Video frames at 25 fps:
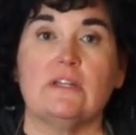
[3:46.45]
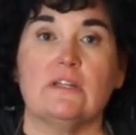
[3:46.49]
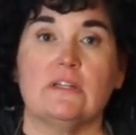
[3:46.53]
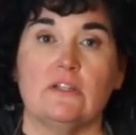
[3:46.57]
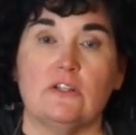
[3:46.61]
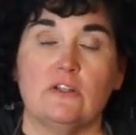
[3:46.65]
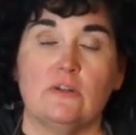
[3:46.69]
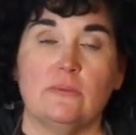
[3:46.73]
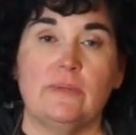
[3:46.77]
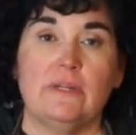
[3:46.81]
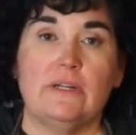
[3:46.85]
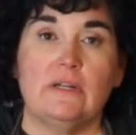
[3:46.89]
a
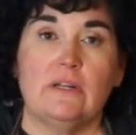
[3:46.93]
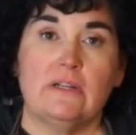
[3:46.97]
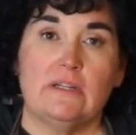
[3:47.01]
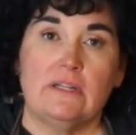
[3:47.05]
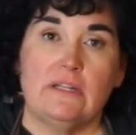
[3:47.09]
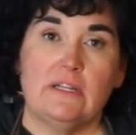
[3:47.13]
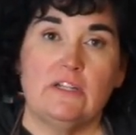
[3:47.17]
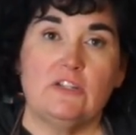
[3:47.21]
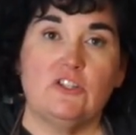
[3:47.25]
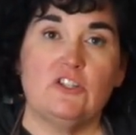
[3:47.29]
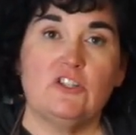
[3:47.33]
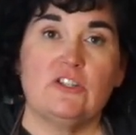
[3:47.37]
little bit on
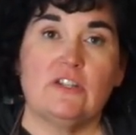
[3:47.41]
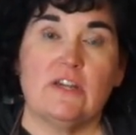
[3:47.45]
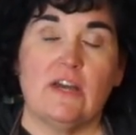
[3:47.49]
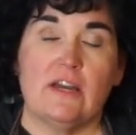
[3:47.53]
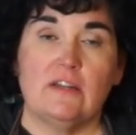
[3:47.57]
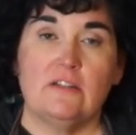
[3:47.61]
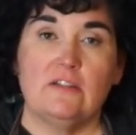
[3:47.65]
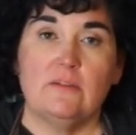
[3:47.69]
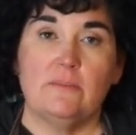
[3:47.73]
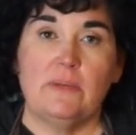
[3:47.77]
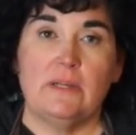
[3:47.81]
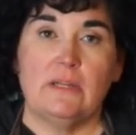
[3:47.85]
each
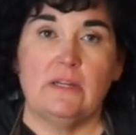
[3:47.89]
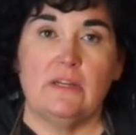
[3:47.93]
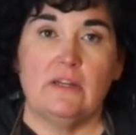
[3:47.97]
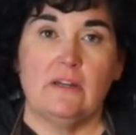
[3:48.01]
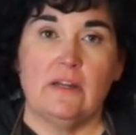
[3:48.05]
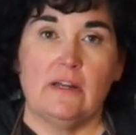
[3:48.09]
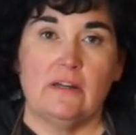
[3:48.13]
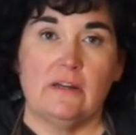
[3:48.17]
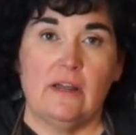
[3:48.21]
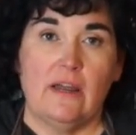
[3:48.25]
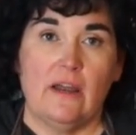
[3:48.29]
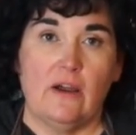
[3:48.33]
side depending
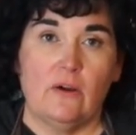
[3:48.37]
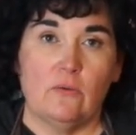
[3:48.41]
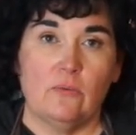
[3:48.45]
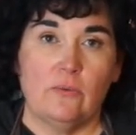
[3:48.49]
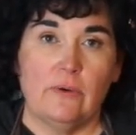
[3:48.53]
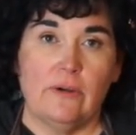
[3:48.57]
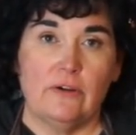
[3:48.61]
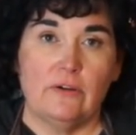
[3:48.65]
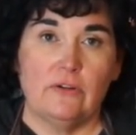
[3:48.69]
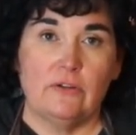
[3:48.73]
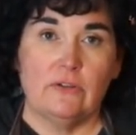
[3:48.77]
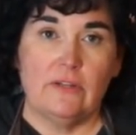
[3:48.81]
on how
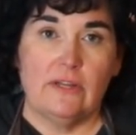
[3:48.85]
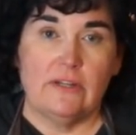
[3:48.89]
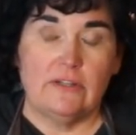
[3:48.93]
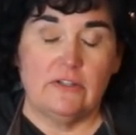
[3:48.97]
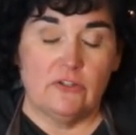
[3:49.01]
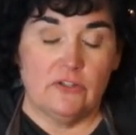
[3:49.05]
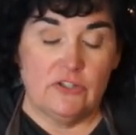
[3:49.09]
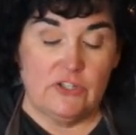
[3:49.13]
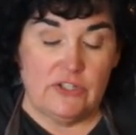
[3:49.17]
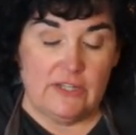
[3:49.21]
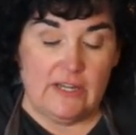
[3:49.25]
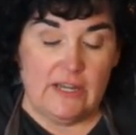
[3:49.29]
rare you like
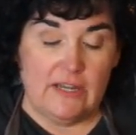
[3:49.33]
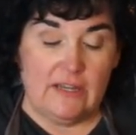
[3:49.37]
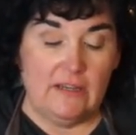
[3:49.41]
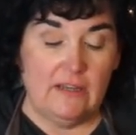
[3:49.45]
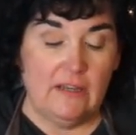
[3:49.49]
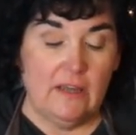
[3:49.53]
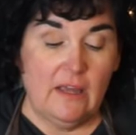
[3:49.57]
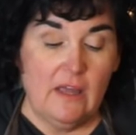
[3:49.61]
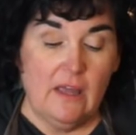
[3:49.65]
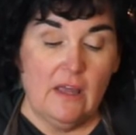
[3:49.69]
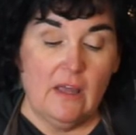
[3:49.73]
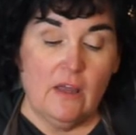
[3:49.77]
your steak.